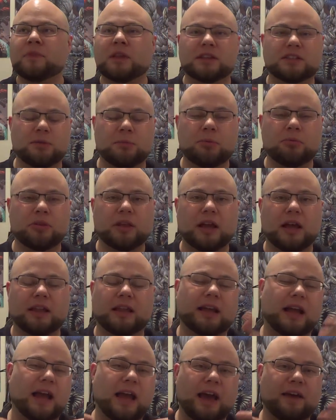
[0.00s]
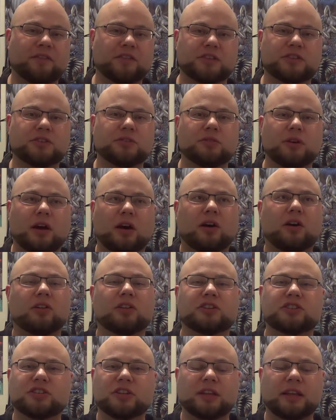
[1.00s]
some people, they got, like I have it too,
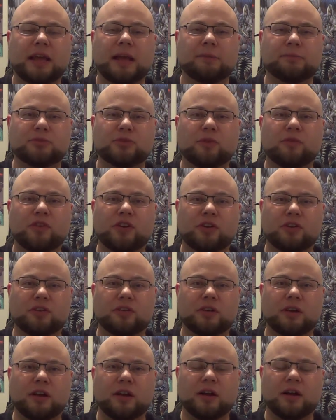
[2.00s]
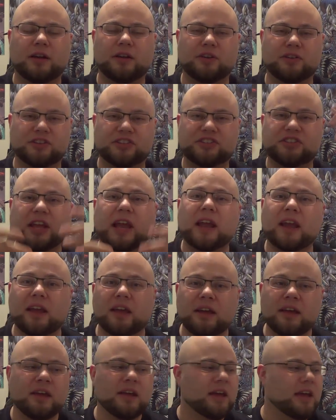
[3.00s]
halogen lamps over your sink,
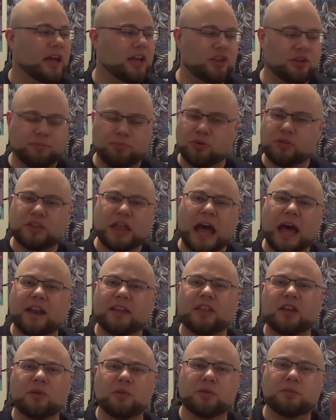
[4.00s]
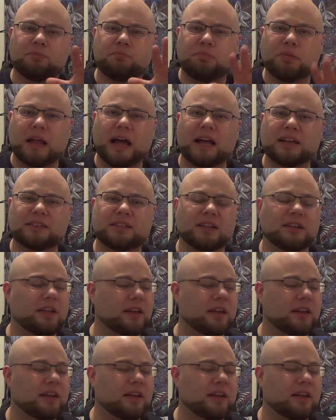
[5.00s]
and you put that in there with plastic.